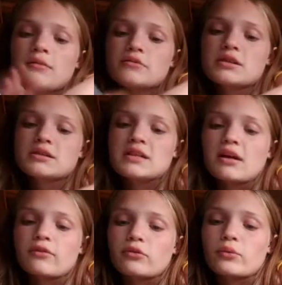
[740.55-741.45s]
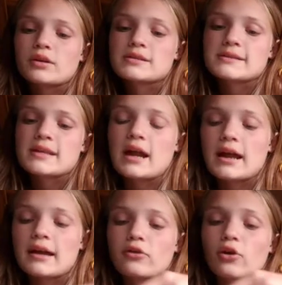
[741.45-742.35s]
I'm just going to take off the ones that
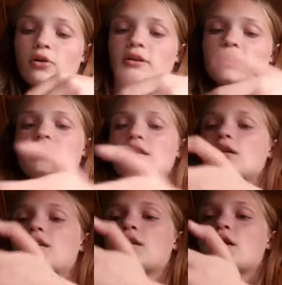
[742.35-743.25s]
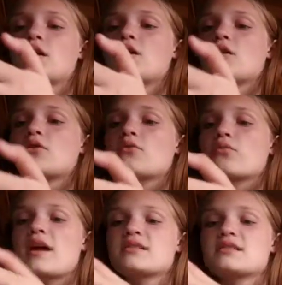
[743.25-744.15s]
I have already
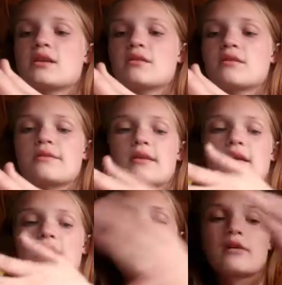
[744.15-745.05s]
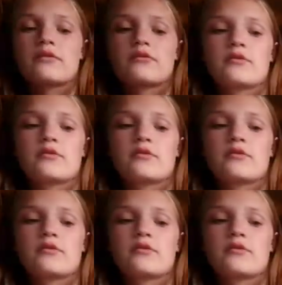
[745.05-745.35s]
read the thing of.